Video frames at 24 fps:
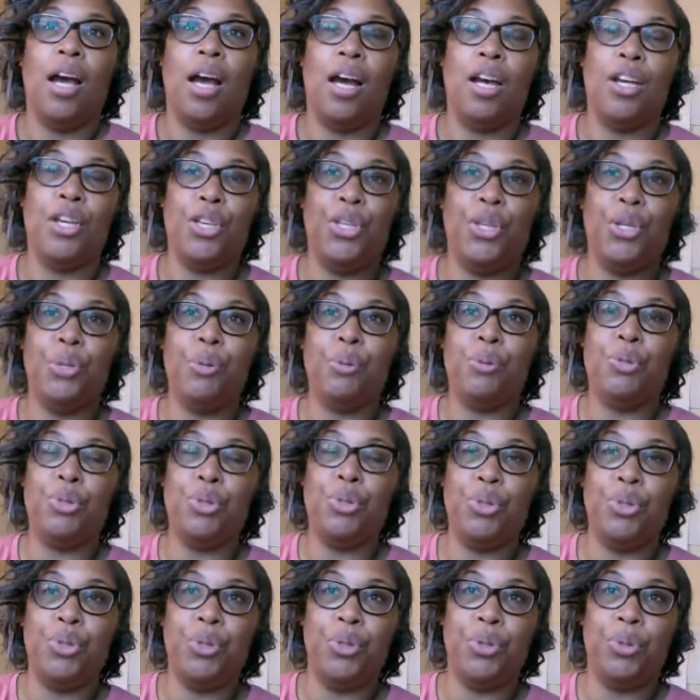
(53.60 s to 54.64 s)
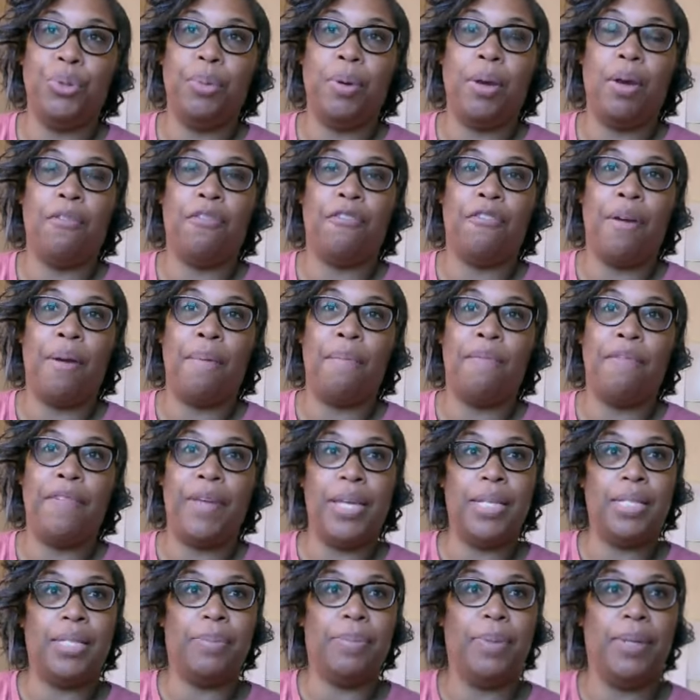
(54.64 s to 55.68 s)
YouTube from
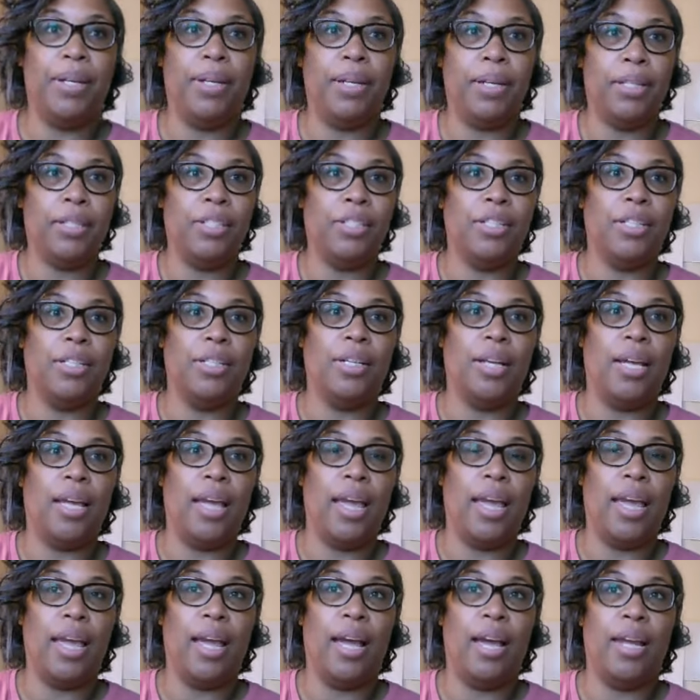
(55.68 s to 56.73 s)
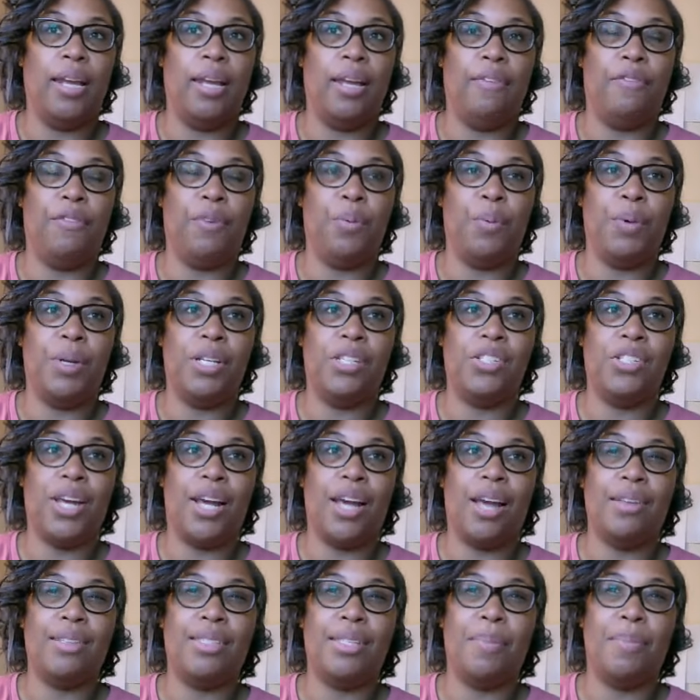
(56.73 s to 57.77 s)
Facebook. And if you want to check
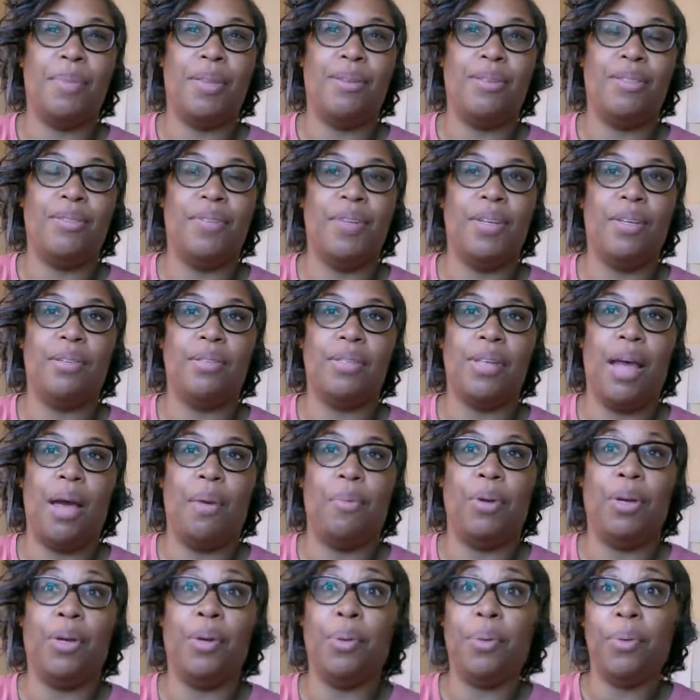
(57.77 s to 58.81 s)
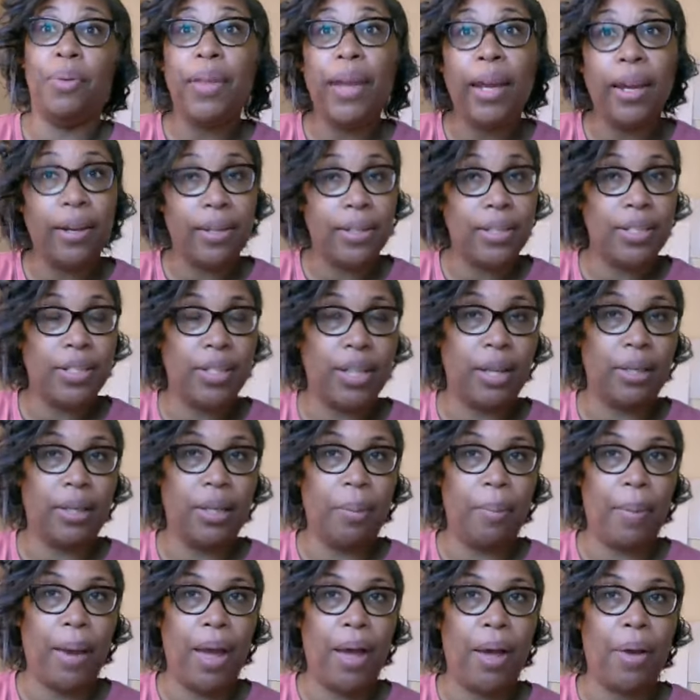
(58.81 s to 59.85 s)
out some of those videos, I would go there to check
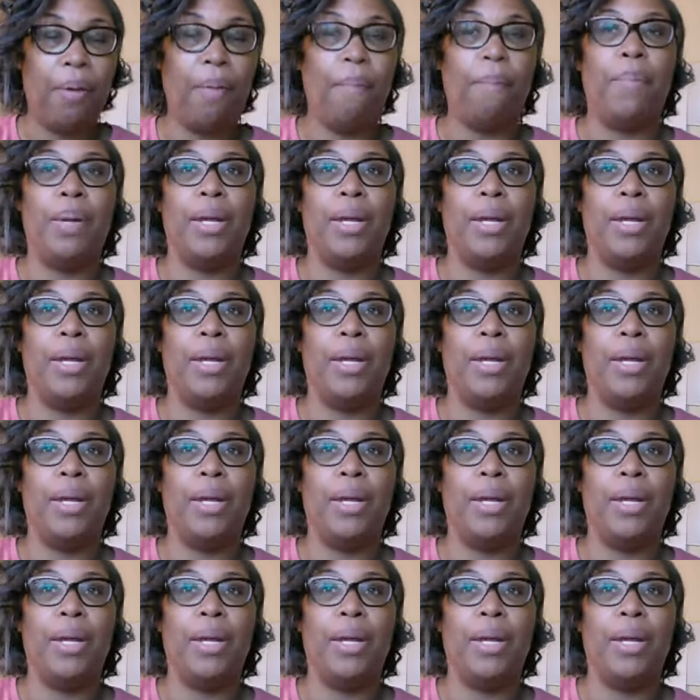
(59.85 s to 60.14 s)
them out.